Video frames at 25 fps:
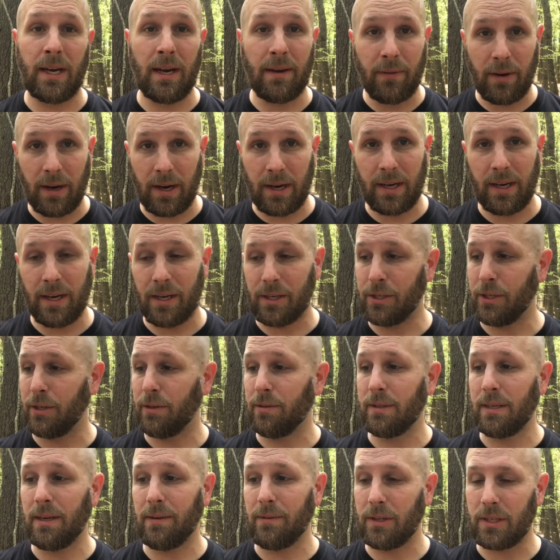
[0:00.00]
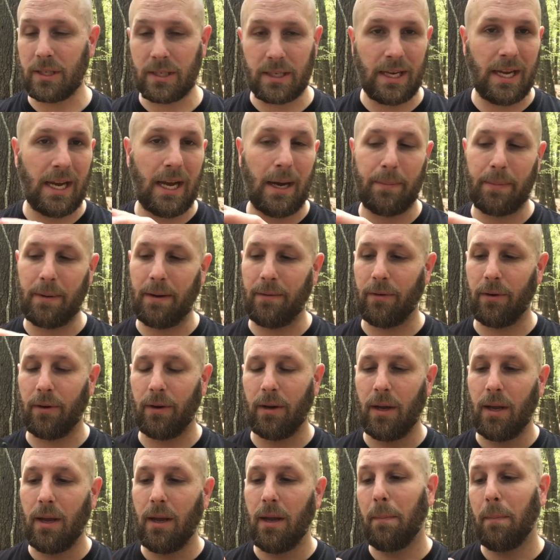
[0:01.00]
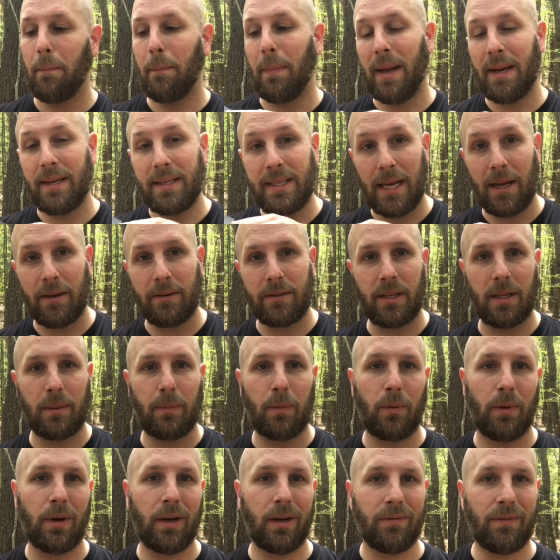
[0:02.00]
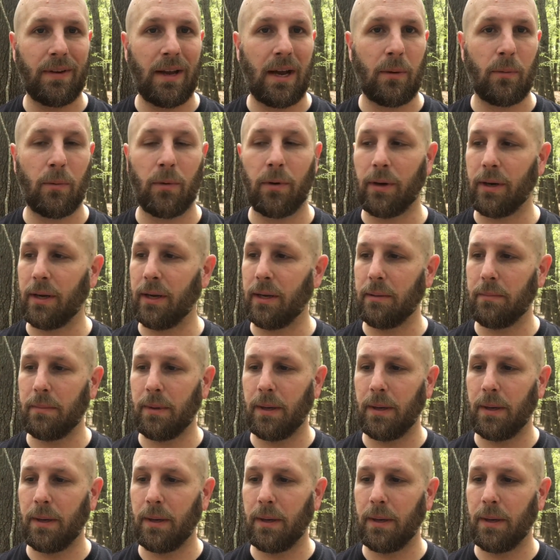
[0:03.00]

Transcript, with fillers: Never had any issues, never snapped, never bent out to the point of not working.